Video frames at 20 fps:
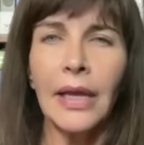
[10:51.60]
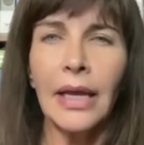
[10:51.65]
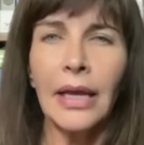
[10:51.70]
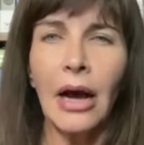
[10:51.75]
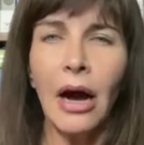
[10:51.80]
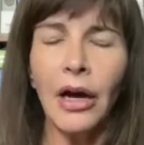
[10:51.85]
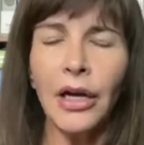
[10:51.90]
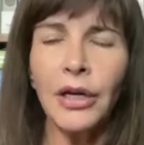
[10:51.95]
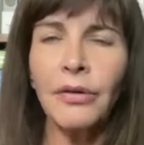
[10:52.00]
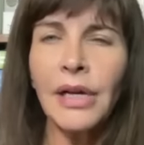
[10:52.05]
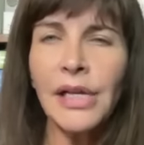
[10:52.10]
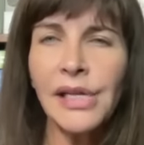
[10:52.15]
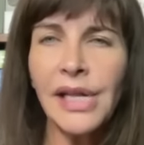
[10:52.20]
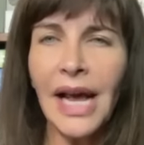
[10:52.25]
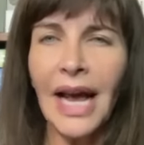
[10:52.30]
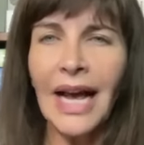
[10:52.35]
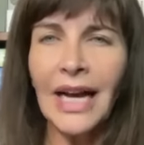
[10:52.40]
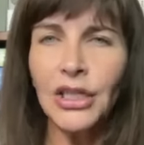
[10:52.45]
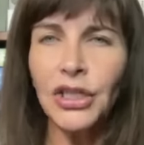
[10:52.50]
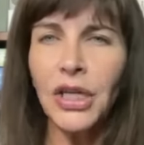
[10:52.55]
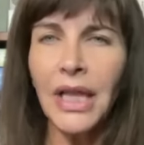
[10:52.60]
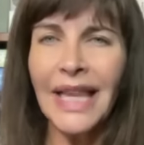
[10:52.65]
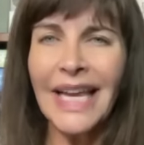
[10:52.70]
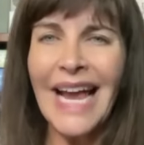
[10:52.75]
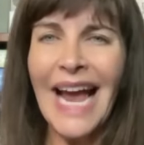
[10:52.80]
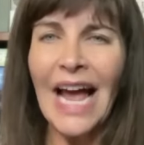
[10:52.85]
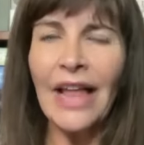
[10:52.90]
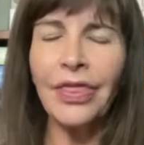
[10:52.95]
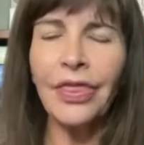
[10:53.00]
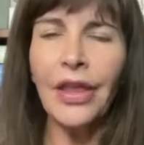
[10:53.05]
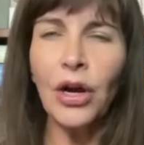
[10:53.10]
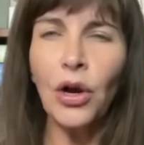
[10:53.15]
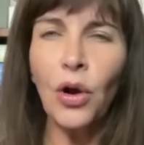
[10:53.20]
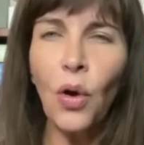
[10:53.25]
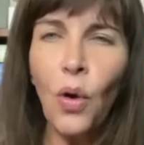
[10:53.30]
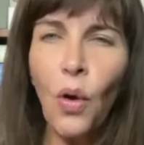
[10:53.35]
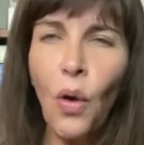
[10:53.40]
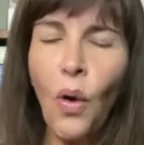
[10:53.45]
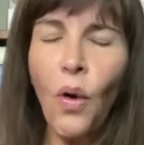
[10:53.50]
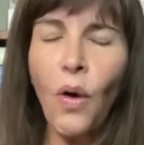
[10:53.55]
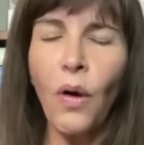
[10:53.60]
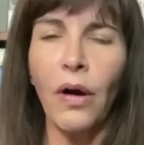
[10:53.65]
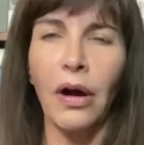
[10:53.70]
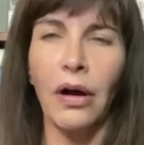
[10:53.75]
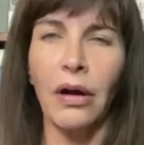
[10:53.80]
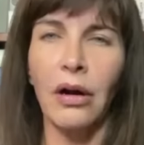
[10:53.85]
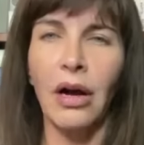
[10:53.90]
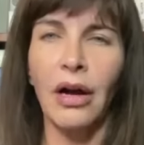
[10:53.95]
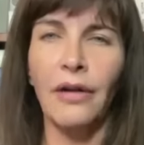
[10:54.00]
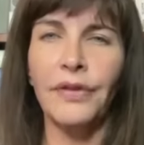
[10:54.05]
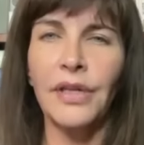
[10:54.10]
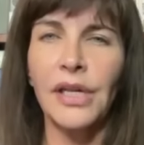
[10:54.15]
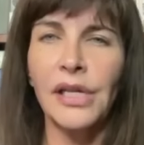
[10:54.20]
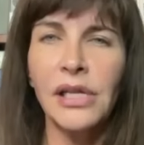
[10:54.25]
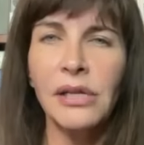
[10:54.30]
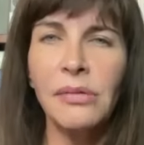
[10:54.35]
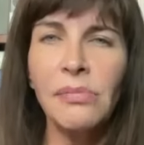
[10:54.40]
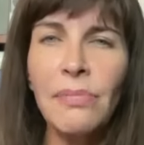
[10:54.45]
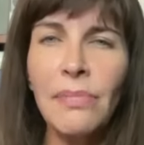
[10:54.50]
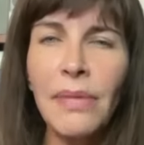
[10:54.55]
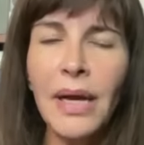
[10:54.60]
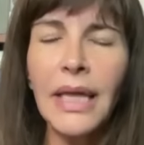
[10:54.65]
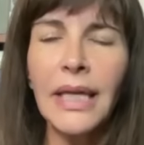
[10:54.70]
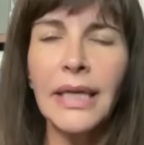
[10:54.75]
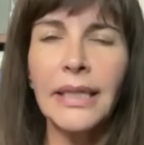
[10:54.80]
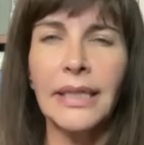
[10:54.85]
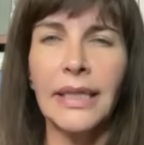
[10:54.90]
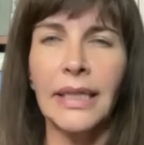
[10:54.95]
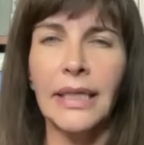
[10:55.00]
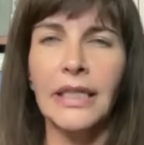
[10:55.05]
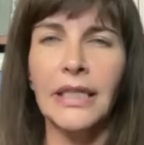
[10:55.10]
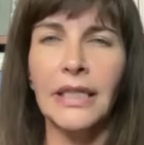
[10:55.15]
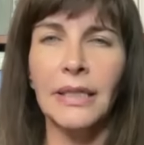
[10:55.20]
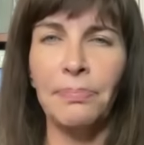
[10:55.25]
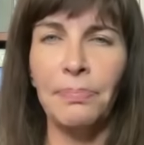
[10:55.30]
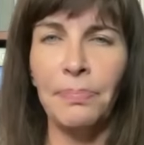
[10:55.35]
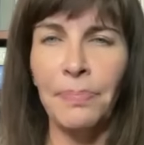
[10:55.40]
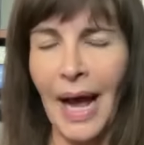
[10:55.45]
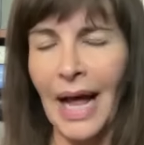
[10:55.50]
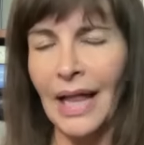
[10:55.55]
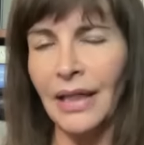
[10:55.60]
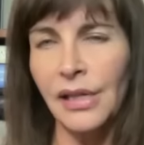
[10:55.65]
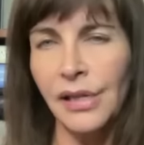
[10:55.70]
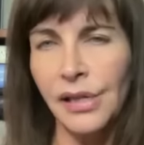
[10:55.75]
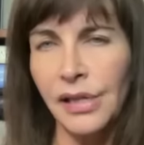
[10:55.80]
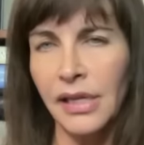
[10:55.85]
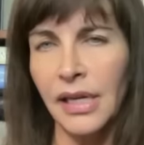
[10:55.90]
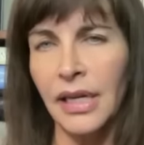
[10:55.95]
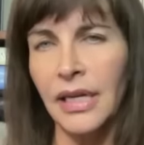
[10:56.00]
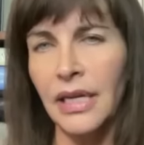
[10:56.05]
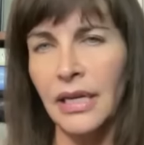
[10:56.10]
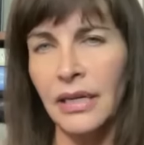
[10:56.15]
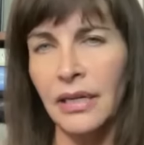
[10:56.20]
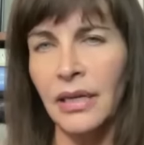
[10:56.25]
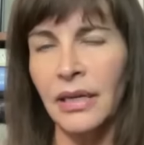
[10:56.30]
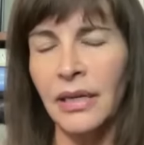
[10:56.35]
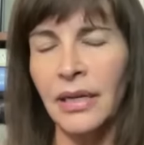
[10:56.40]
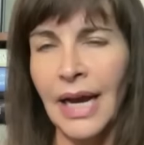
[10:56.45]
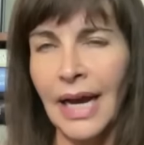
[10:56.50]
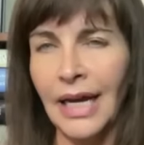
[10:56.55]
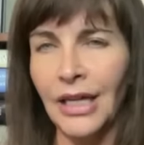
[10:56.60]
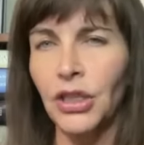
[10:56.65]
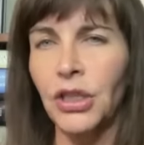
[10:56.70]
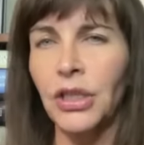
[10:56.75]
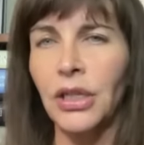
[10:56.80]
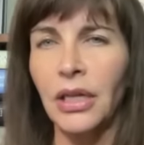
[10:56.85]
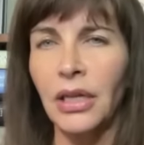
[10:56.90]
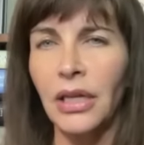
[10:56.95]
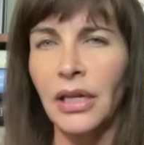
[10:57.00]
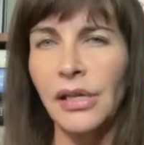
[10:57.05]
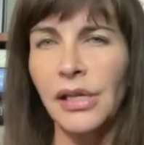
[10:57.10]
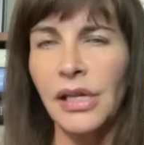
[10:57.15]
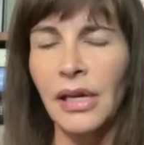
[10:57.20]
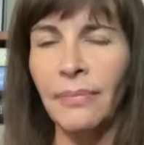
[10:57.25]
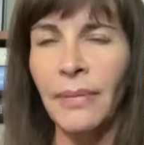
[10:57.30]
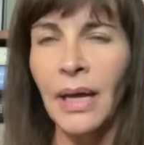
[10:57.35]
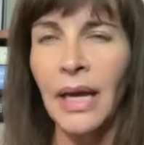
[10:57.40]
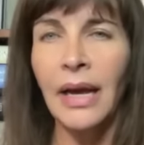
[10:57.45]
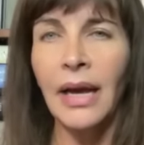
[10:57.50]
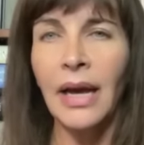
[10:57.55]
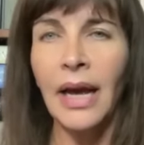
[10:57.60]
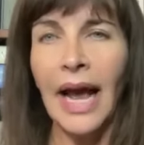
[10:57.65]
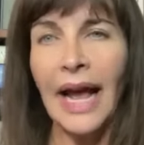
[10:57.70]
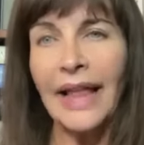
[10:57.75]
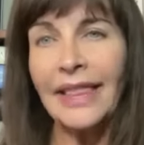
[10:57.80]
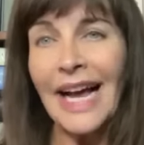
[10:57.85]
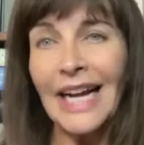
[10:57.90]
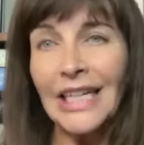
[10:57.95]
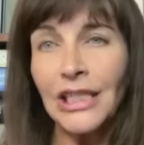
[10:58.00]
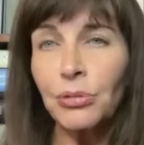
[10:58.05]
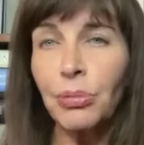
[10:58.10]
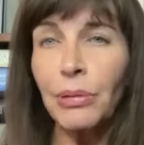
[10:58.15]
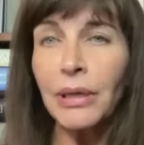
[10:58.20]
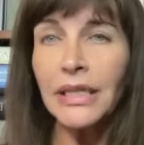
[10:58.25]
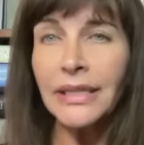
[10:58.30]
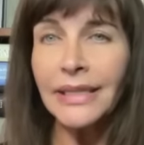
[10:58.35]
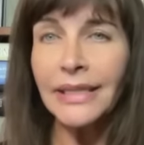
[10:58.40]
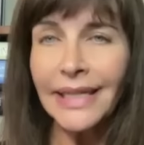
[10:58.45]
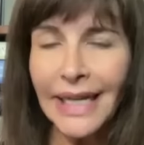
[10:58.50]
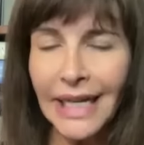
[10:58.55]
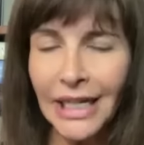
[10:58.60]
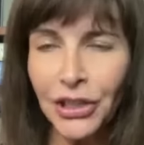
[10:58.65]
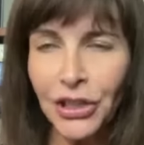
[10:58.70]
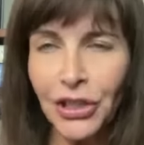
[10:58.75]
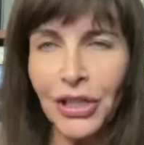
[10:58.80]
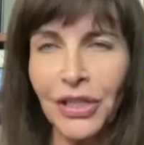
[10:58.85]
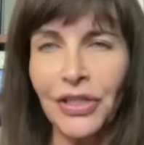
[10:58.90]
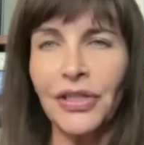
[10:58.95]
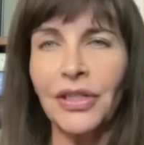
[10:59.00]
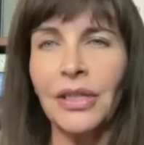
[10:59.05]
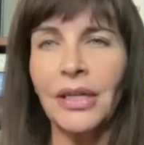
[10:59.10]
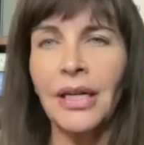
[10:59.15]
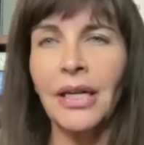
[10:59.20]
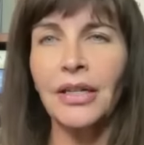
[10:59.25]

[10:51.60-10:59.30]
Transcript: UNRWA is actually at the core of this militant Palestinian nationalism, and that's what it teaches.